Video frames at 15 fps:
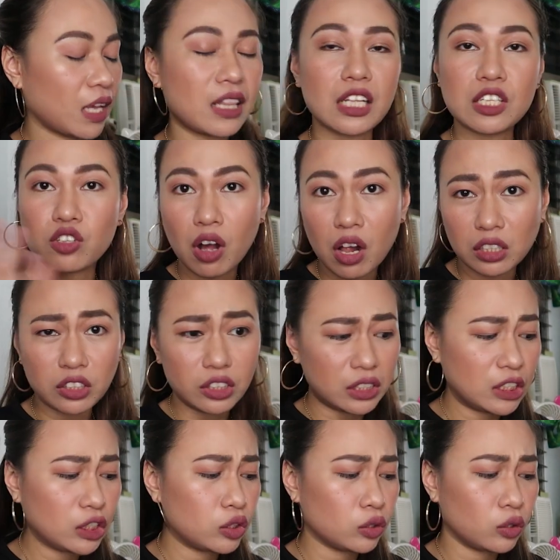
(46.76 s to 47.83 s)
that's all you
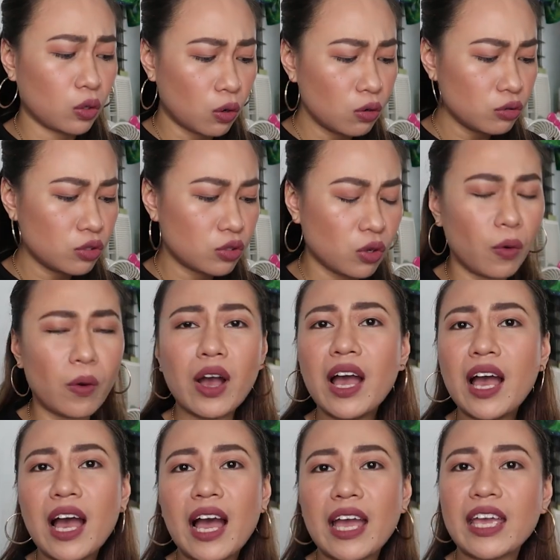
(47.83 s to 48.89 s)
need to know. So
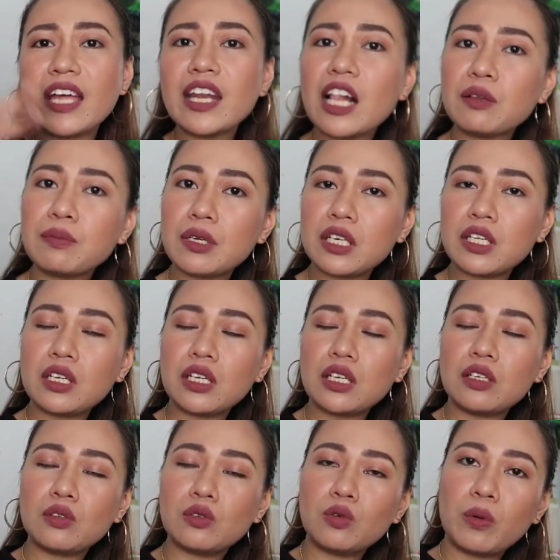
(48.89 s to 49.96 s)
ayan, I'll
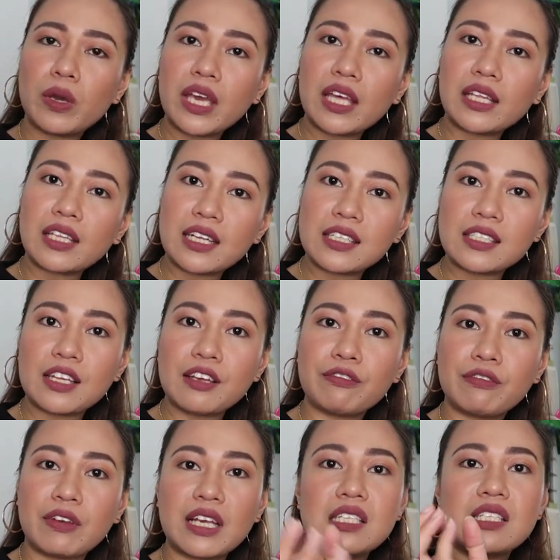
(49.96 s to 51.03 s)
be doing a
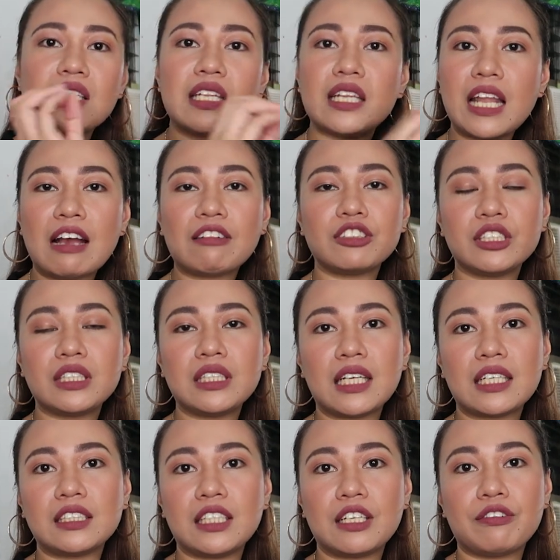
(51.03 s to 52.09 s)
testing phase, and then after the
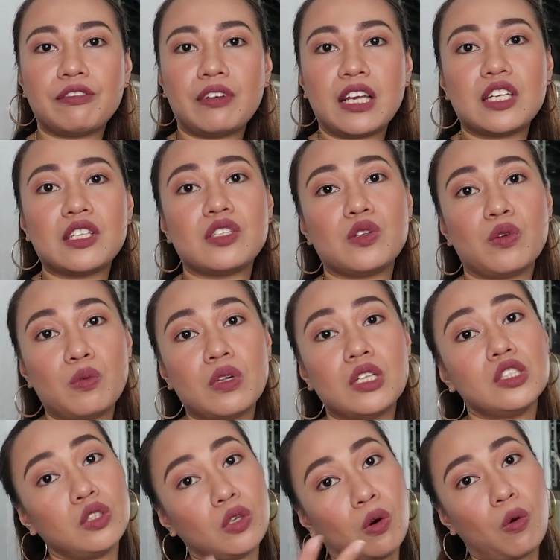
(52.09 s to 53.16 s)
testing phase you
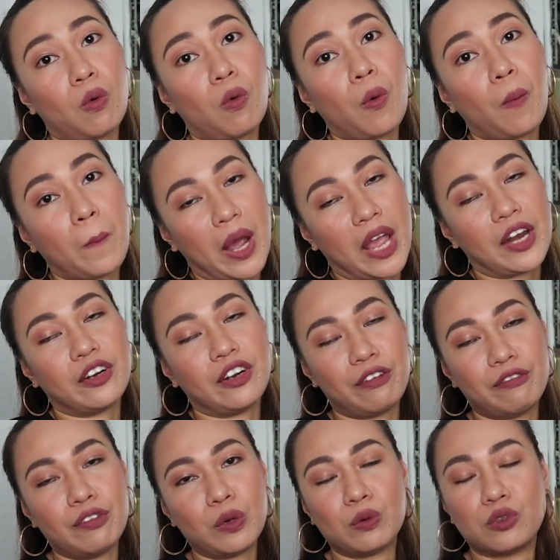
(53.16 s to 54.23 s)
will know my
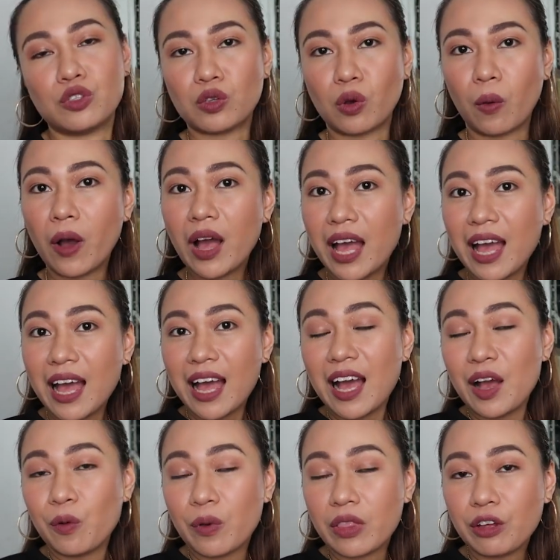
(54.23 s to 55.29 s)
review. So
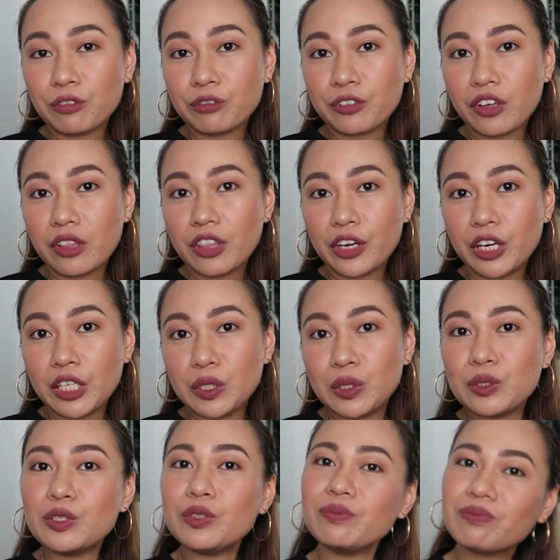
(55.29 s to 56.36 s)
without further
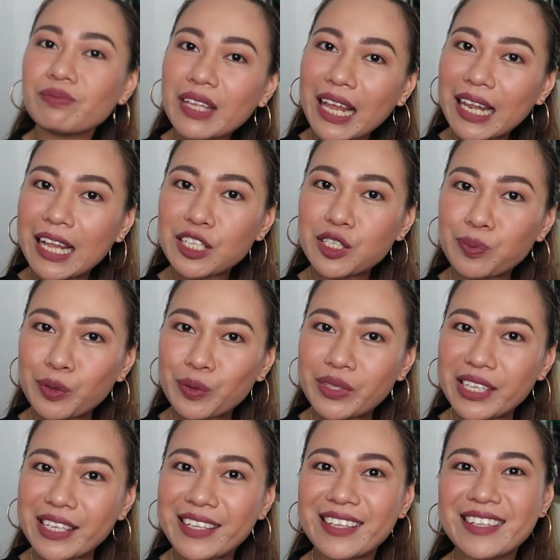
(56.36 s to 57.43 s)
ado, let's
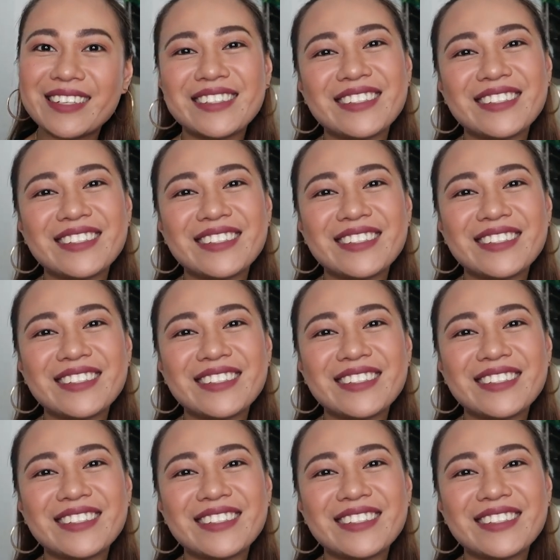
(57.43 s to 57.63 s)
proceed.